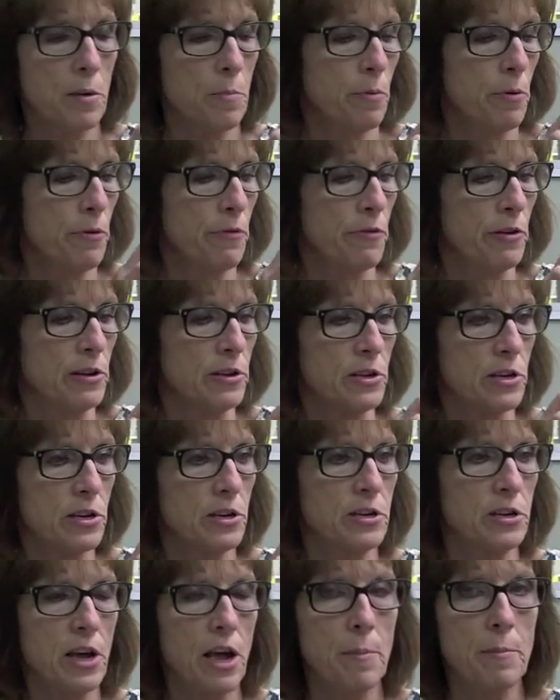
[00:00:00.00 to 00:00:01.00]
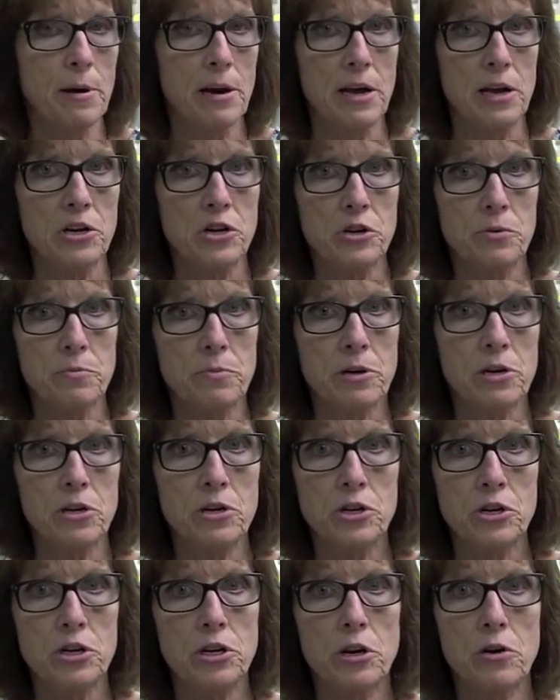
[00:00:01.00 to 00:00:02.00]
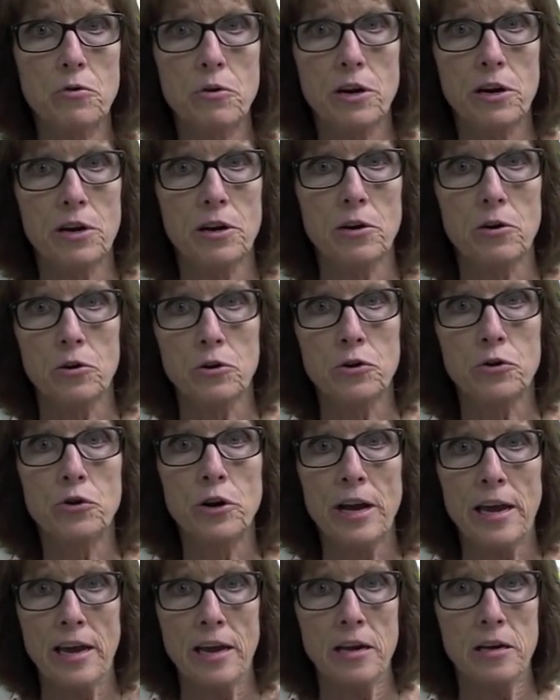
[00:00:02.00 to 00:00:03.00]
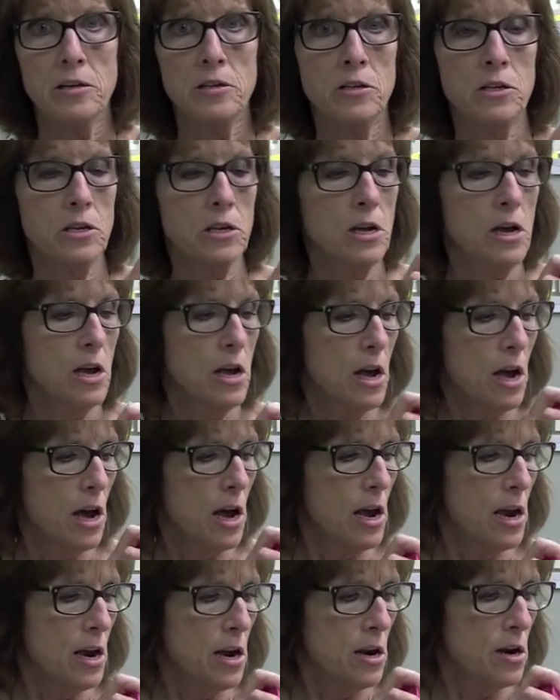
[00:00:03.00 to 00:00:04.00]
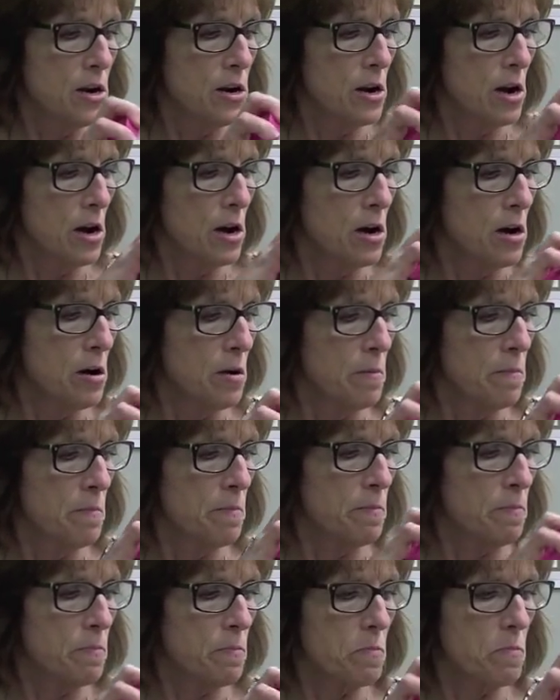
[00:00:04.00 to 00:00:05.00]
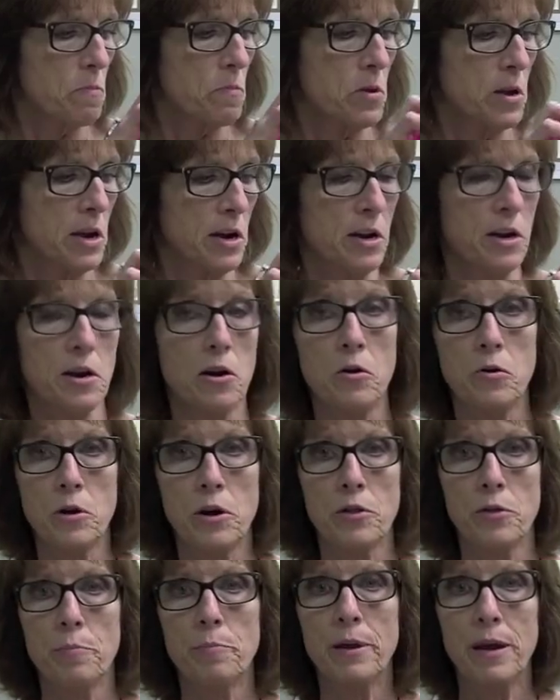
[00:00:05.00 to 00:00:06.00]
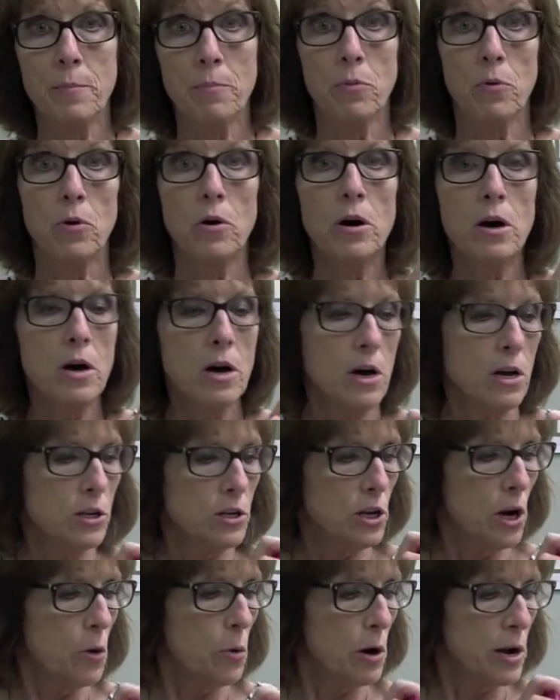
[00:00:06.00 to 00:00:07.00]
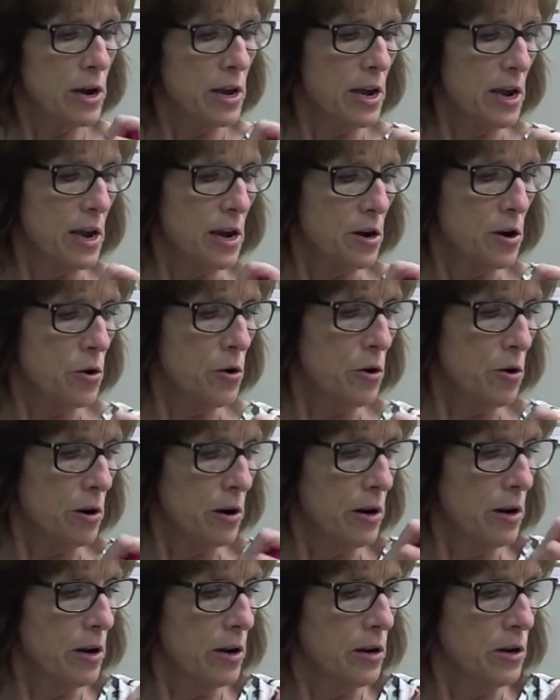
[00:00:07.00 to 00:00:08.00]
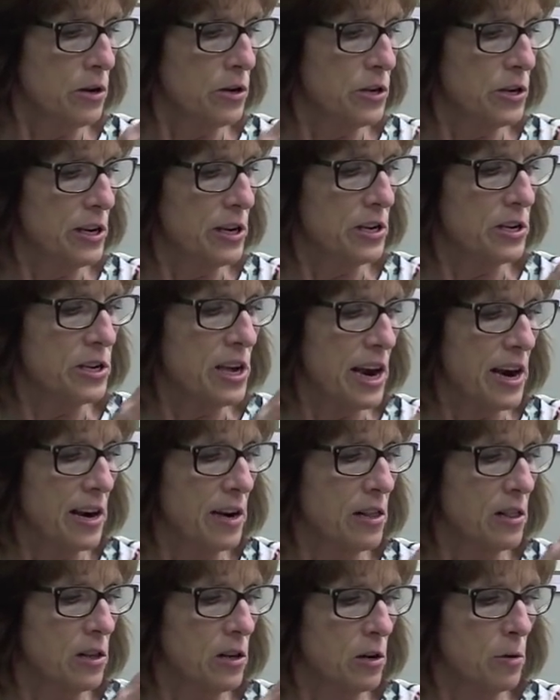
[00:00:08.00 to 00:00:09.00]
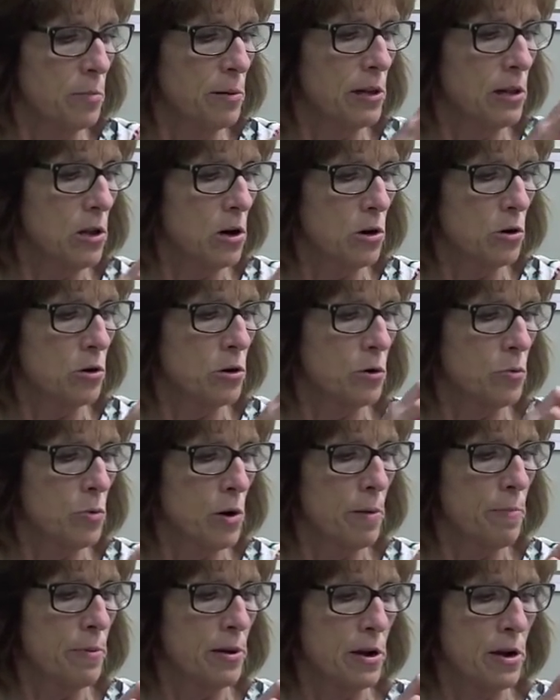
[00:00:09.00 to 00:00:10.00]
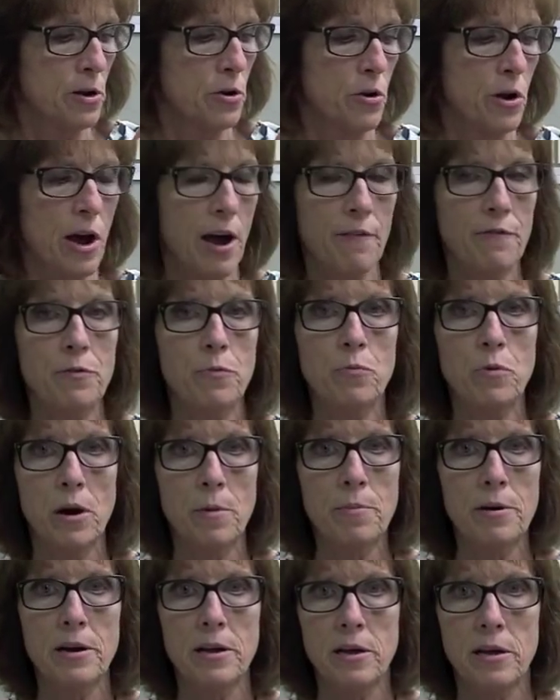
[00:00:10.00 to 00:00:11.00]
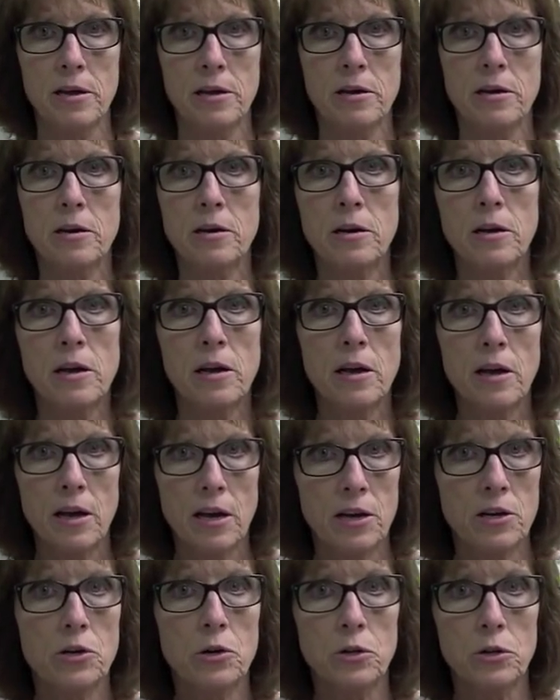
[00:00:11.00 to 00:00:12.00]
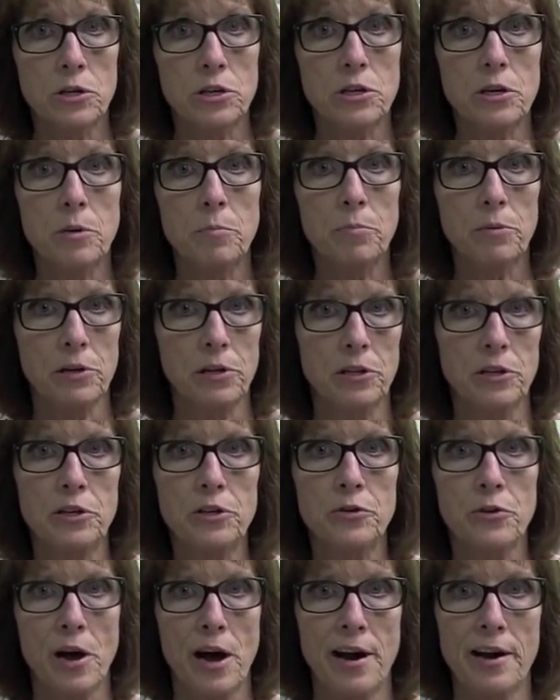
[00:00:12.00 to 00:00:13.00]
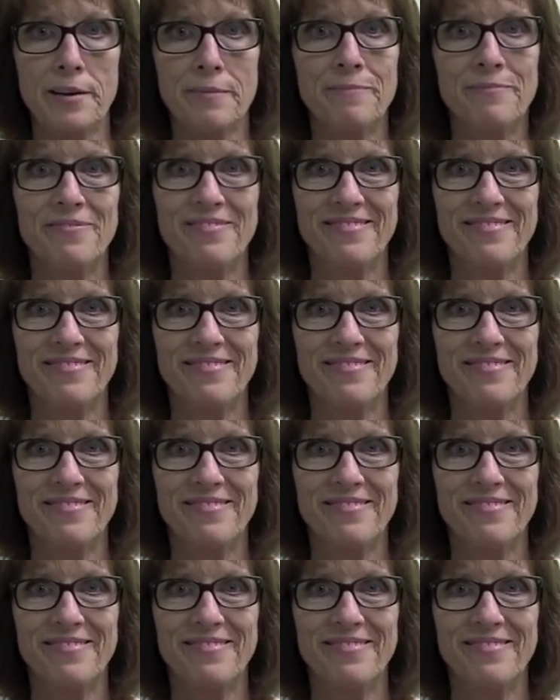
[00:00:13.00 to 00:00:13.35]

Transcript: it prevents contamination because you don't get it on your hands and get it on other people. So again, you see it's taking a little bit longer to rub in. You have to rub it in until it's completely dry.